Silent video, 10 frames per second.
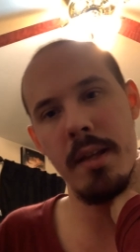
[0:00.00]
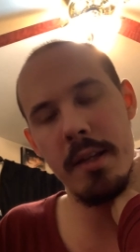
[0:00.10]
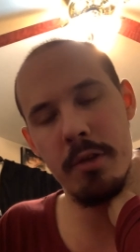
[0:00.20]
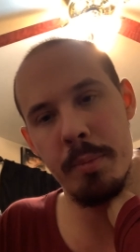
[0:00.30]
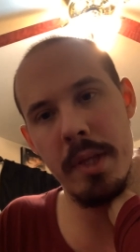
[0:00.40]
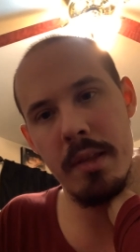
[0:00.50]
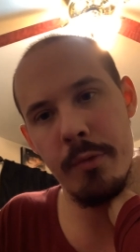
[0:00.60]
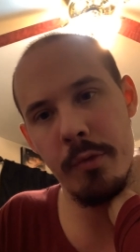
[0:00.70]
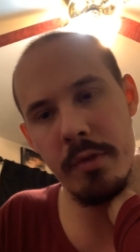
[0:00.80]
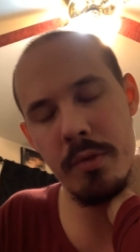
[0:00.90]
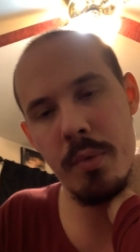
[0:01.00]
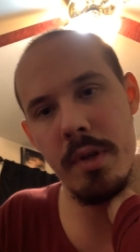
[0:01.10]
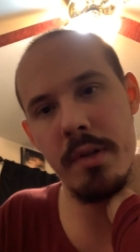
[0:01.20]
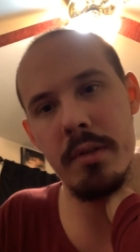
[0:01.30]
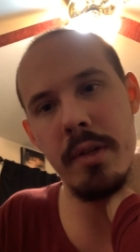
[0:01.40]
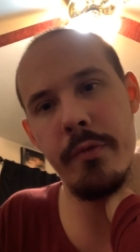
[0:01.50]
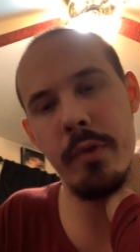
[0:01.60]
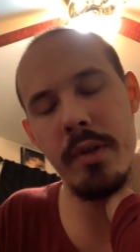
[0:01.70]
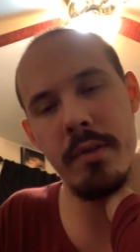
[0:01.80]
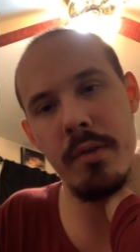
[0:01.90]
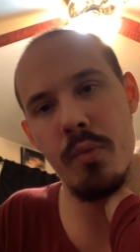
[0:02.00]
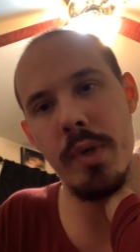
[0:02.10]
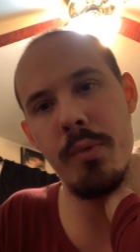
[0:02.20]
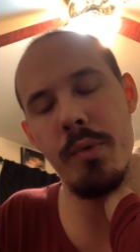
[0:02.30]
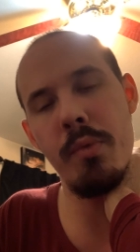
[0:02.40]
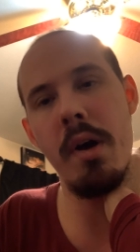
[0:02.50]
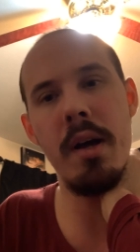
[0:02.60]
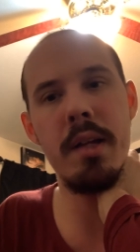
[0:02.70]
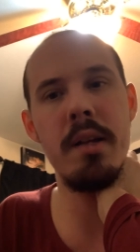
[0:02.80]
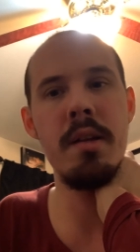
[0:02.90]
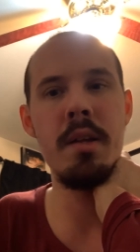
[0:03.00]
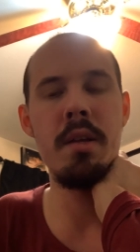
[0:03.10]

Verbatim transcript: And he explained the first one, deliverance, that we would walk